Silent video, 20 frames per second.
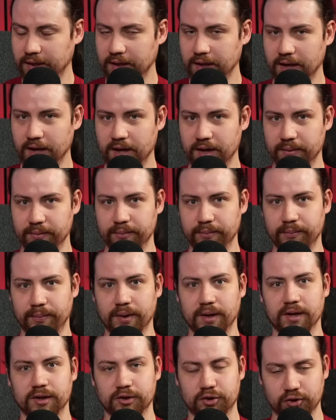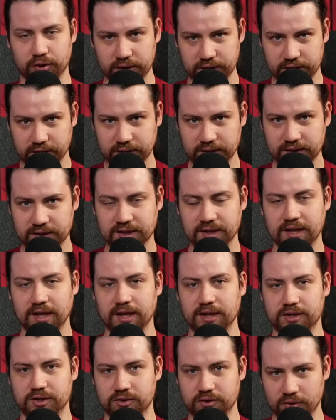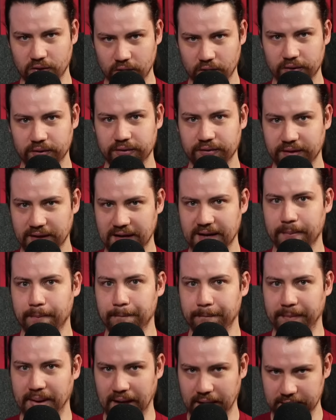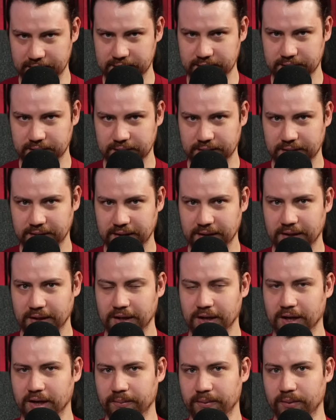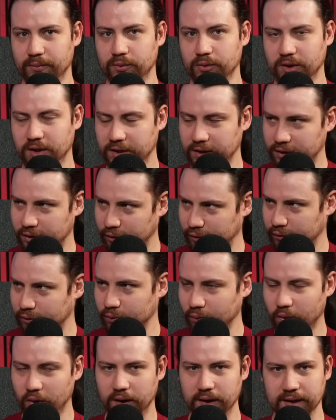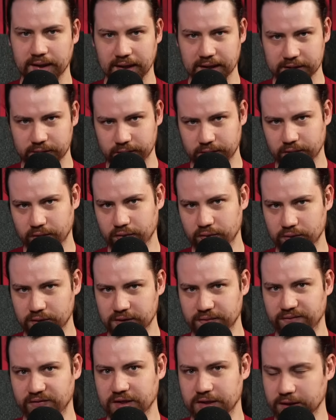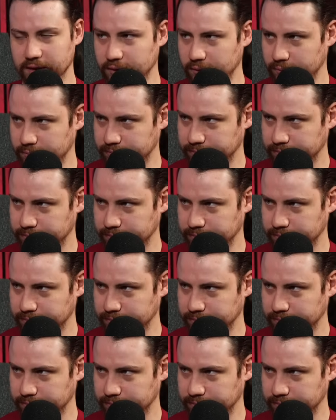But trust us, it's not that bad. Mm-hmm. And we'll kind of go through why as we go through this video.